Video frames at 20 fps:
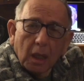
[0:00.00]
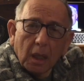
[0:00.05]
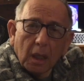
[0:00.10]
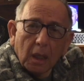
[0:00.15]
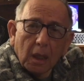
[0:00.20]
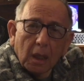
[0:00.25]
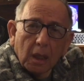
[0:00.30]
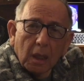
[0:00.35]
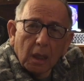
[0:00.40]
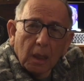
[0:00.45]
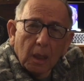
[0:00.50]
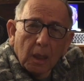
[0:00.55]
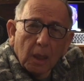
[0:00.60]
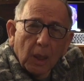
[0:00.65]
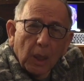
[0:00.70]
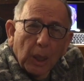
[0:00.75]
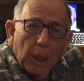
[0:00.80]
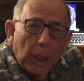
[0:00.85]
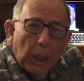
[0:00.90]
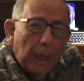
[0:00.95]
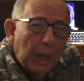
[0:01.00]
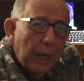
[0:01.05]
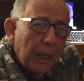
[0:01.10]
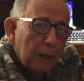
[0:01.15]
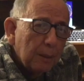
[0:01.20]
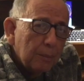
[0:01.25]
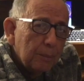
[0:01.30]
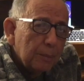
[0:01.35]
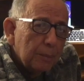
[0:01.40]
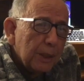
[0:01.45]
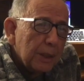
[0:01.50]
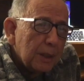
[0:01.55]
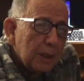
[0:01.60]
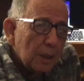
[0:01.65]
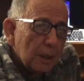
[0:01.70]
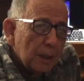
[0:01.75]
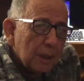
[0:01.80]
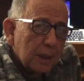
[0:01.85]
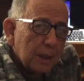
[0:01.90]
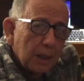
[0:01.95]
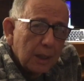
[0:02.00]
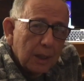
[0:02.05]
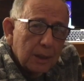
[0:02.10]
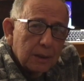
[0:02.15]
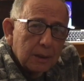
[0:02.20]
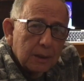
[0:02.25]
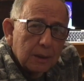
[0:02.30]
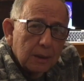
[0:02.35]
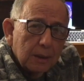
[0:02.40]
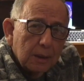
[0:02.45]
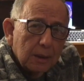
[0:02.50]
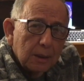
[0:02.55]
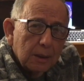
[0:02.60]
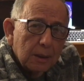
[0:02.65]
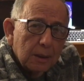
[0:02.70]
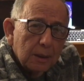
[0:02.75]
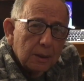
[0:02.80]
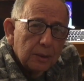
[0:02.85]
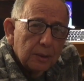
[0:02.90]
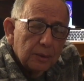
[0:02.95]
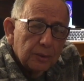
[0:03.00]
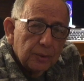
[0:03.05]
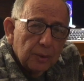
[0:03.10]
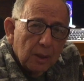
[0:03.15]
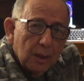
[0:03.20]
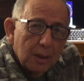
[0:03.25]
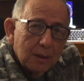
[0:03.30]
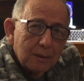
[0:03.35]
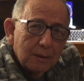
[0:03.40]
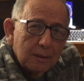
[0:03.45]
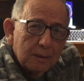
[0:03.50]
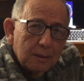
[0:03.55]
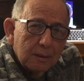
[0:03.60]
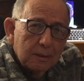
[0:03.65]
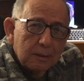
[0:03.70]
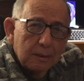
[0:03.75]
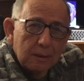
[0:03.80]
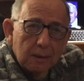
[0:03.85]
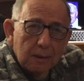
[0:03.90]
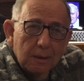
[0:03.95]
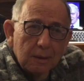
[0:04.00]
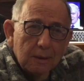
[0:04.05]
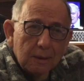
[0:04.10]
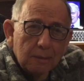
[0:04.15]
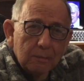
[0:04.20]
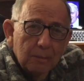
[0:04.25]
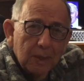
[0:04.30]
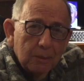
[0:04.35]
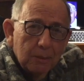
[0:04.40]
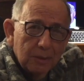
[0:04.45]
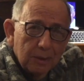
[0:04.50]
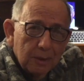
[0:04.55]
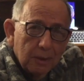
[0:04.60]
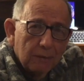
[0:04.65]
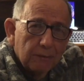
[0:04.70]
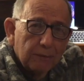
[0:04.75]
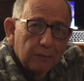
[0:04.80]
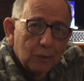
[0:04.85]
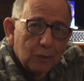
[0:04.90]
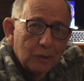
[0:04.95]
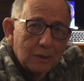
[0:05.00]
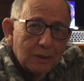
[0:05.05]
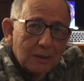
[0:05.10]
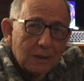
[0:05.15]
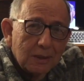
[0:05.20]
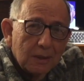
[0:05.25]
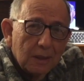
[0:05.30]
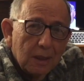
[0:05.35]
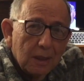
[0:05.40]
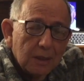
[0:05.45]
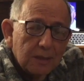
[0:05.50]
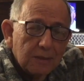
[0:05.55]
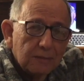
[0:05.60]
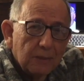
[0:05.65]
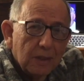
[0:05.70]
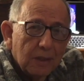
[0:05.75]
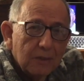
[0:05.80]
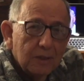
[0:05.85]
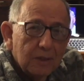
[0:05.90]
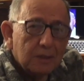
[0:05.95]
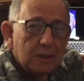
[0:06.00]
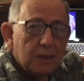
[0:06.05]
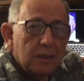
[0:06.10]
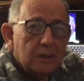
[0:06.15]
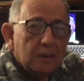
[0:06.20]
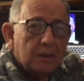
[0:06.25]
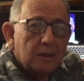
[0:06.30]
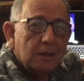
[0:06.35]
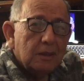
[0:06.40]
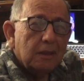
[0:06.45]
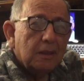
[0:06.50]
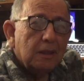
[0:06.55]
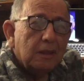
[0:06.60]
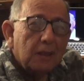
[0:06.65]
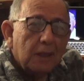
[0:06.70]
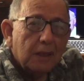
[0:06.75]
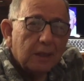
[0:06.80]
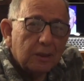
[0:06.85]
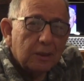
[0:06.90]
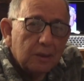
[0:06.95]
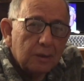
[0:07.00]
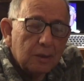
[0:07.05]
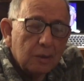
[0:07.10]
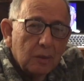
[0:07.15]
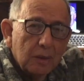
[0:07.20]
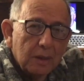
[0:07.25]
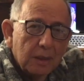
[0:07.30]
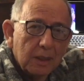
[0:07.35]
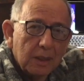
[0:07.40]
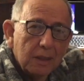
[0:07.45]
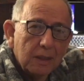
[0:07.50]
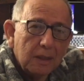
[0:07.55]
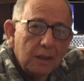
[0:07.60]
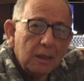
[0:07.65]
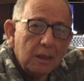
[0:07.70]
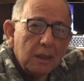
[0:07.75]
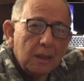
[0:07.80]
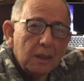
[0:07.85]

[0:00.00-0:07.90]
uh, I immediately got uh, the thought that uh, maybe the Air Force declassified this incident and I could go ahead and